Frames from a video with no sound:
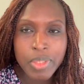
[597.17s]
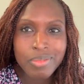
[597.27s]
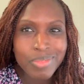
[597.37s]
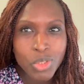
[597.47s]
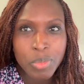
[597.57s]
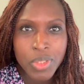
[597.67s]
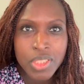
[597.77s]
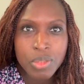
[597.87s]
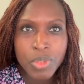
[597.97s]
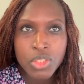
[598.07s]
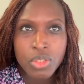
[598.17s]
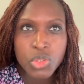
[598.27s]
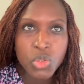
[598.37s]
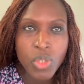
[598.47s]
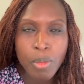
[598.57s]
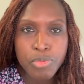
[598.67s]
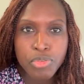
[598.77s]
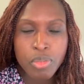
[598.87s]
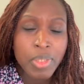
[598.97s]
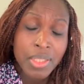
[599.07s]
but to be honest, it was not so
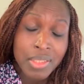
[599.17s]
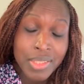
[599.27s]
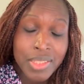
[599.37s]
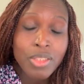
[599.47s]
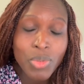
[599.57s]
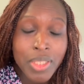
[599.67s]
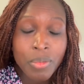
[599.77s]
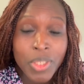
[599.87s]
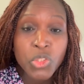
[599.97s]
hopeful. But at least he was